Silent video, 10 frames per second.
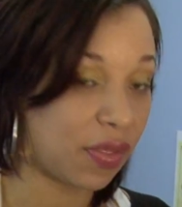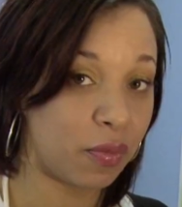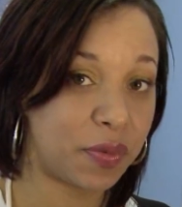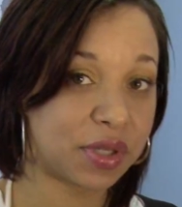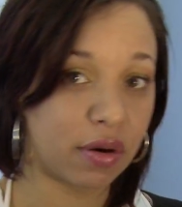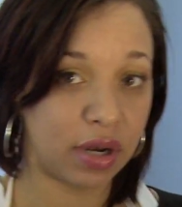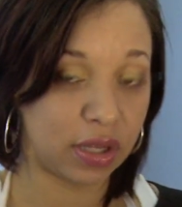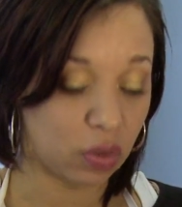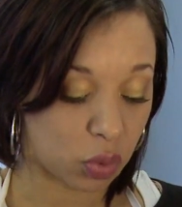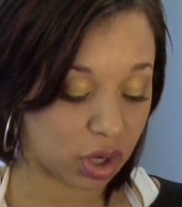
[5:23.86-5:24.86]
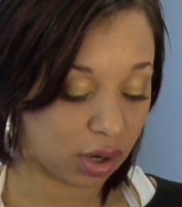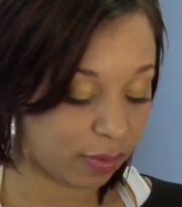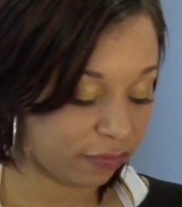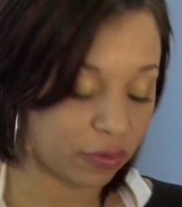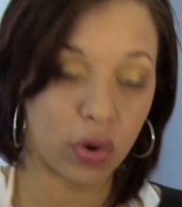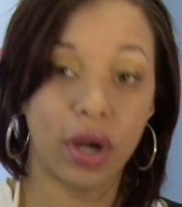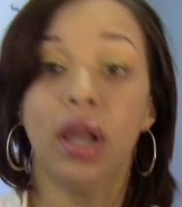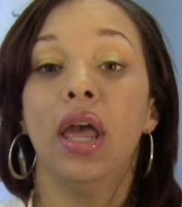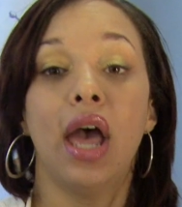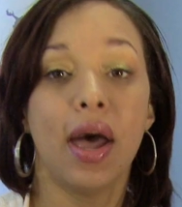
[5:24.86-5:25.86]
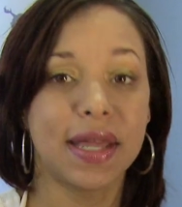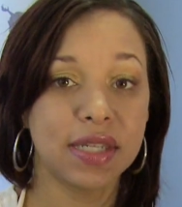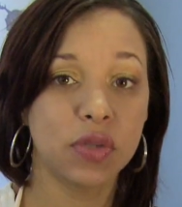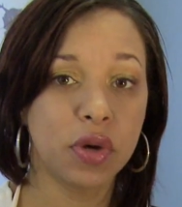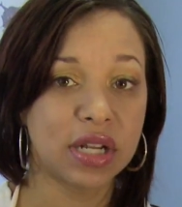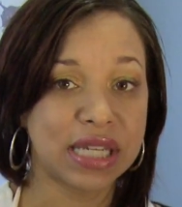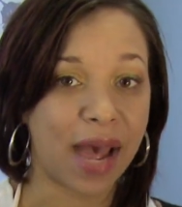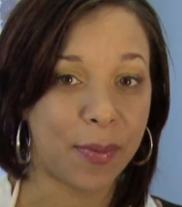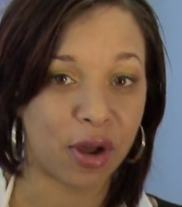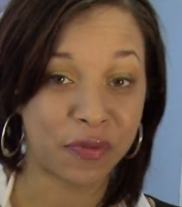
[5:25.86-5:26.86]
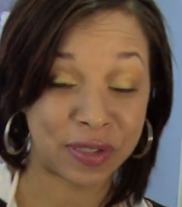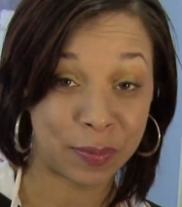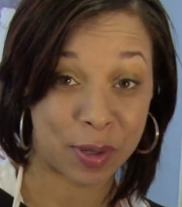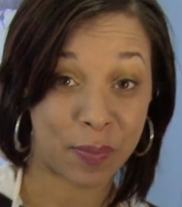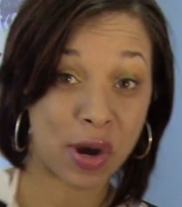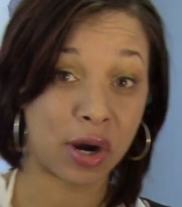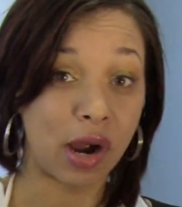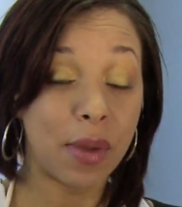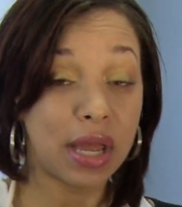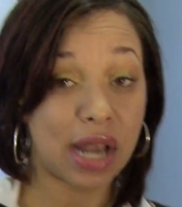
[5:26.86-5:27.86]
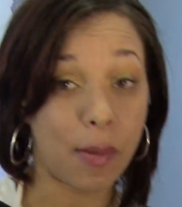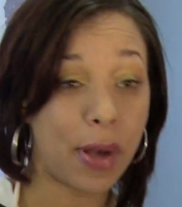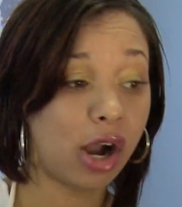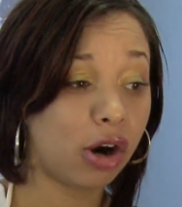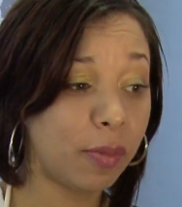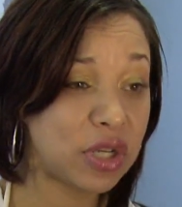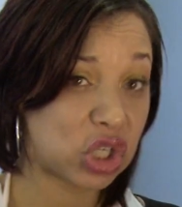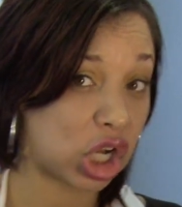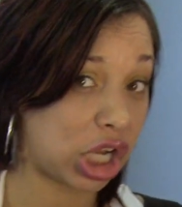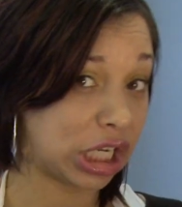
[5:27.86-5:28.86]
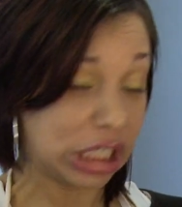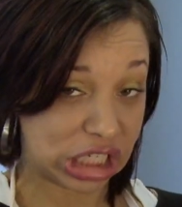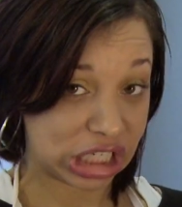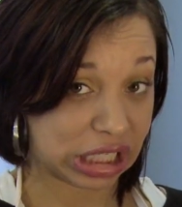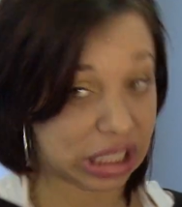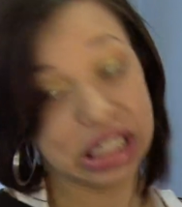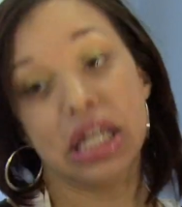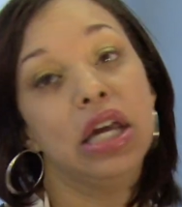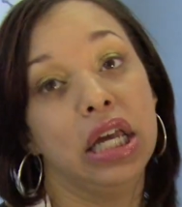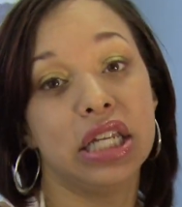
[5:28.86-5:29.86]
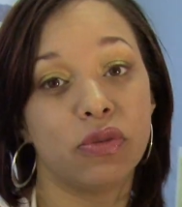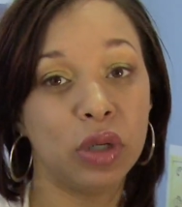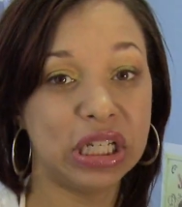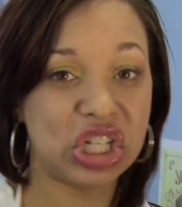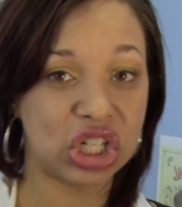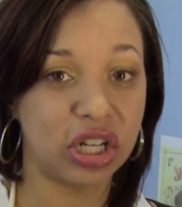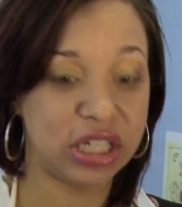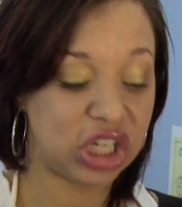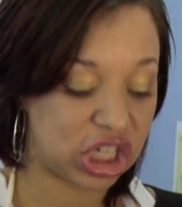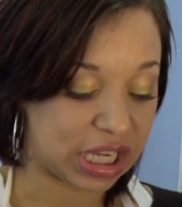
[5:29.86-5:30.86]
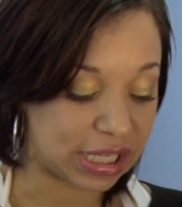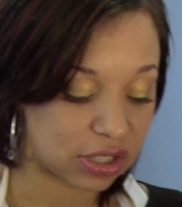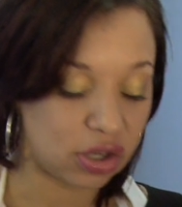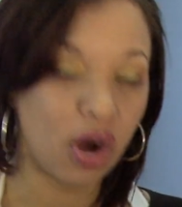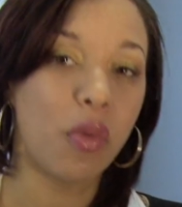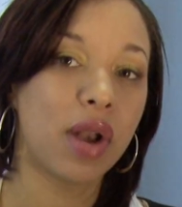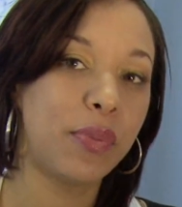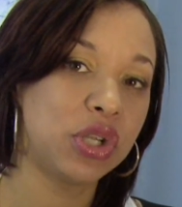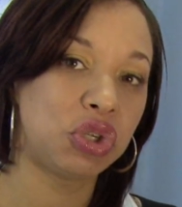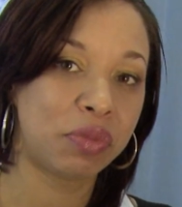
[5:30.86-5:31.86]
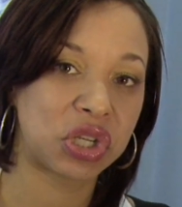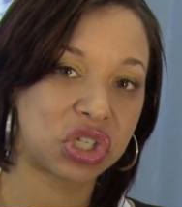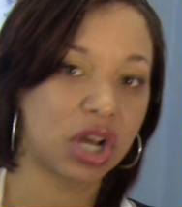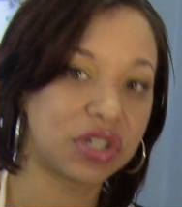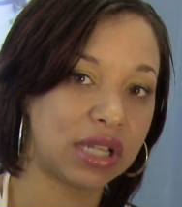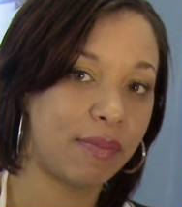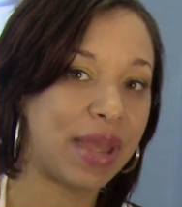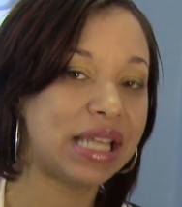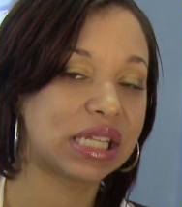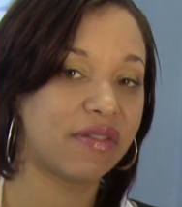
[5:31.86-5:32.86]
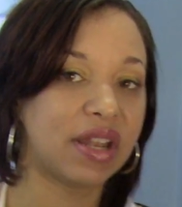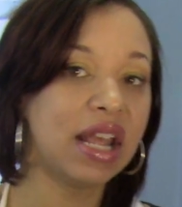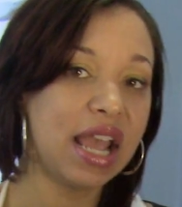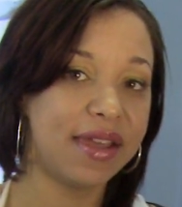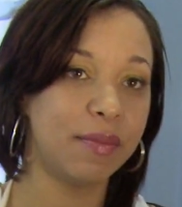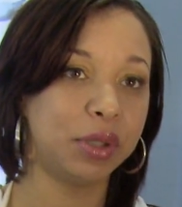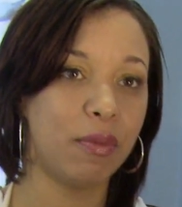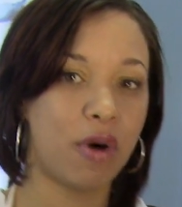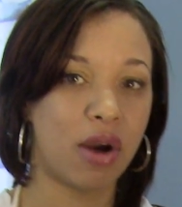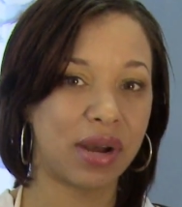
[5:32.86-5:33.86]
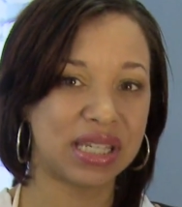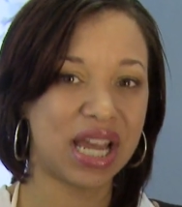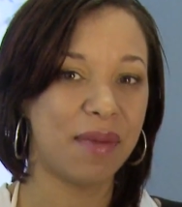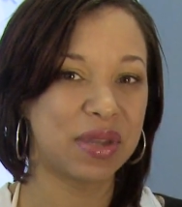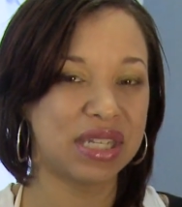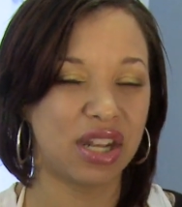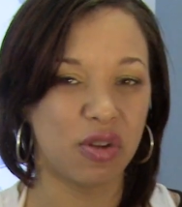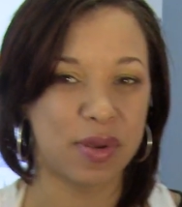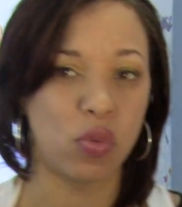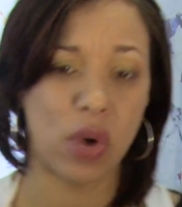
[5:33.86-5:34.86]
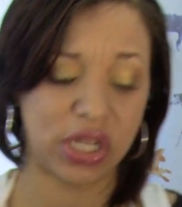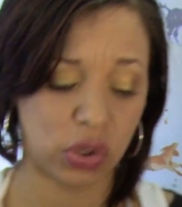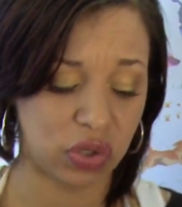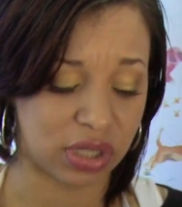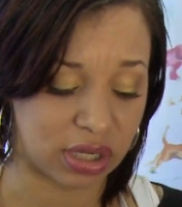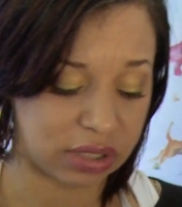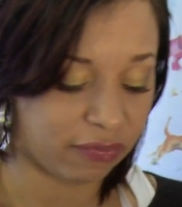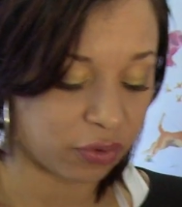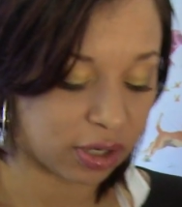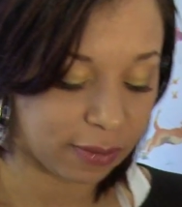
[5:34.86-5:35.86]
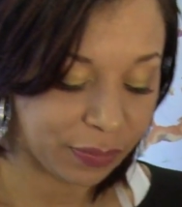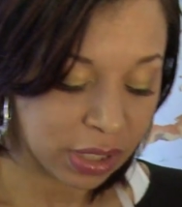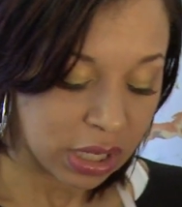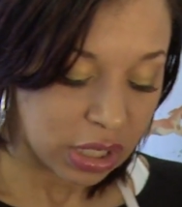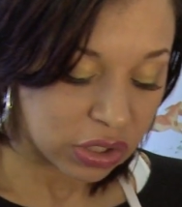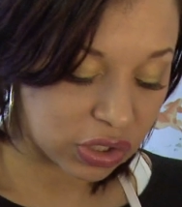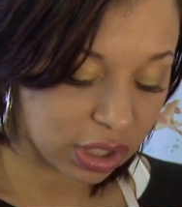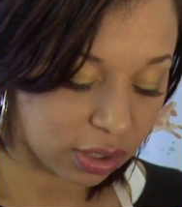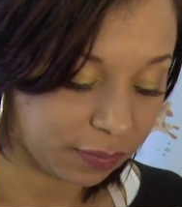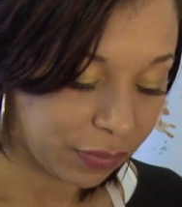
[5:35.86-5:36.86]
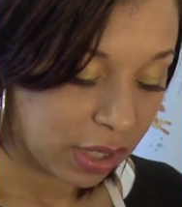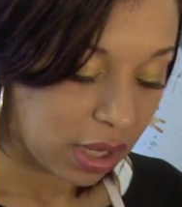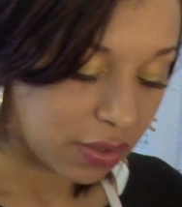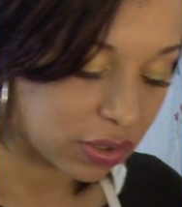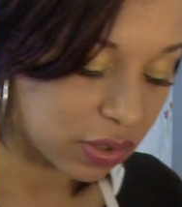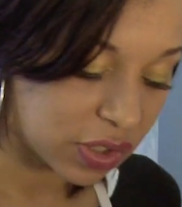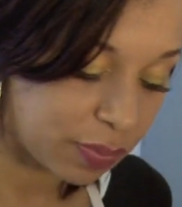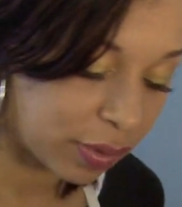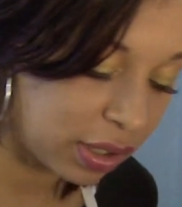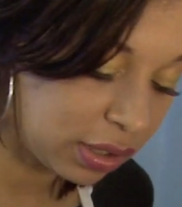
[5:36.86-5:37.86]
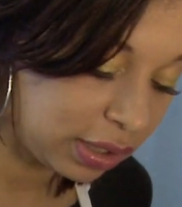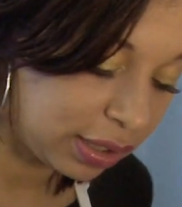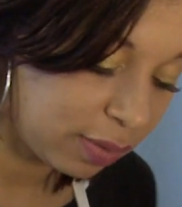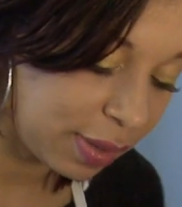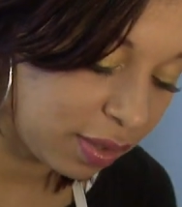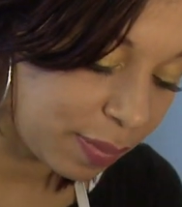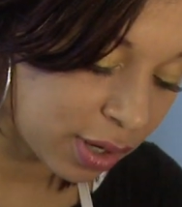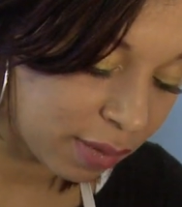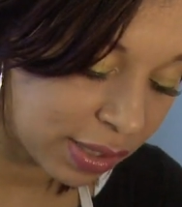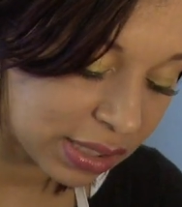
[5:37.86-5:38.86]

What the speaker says: than what was already in the water before. That's because we're gonna top it off with a little bit of Parm. Now Parmesan cheese is a really salty cheese, so you don't wanna put too much salt in the base of it and then put the Parm on top, because then it'll be way too salty for you. So I'm just gonna sprinkle a little bit of the Parm on